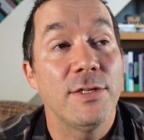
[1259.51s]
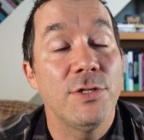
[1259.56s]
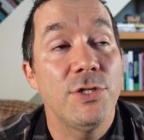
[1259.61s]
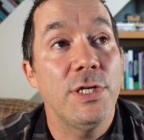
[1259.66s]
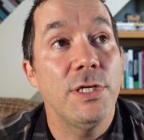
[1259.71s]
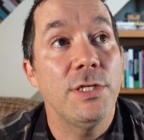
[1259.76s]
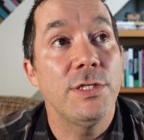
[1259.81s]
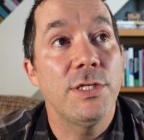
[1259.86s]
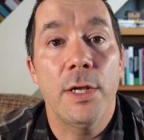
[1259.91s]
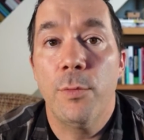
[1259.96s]

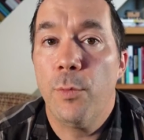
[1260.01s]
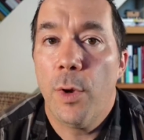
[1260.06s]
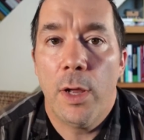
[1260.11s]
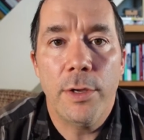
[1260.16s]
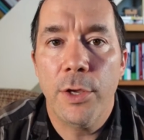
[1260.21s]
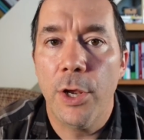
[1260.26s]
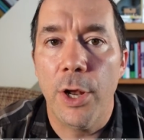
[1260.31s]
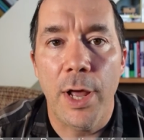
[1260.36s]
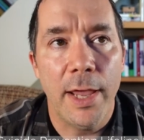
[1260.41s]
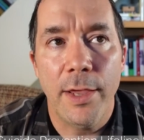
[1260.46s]
She said, well,
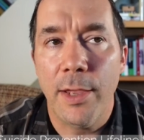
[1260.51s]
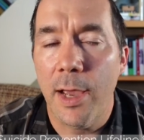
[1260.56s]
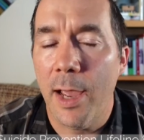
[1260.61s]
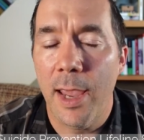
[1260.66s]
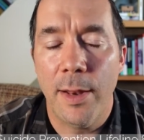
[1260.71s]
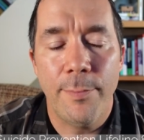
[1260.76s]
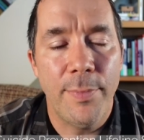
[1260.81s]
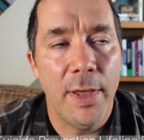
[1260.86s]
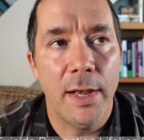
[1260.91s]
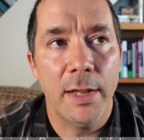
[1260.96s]
you know, I
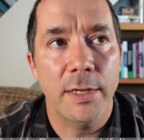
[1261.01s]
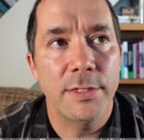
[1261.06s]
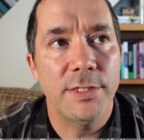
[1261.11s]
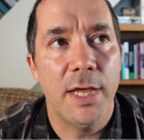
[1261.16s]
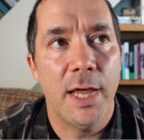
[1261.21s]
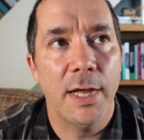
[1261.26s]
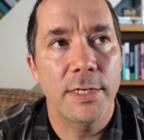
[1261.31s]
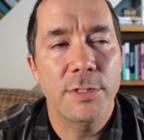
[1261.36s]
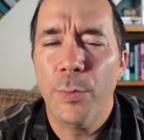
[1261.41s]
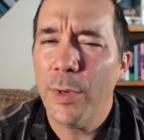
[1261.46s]
had panic
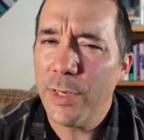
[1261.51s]
attacks.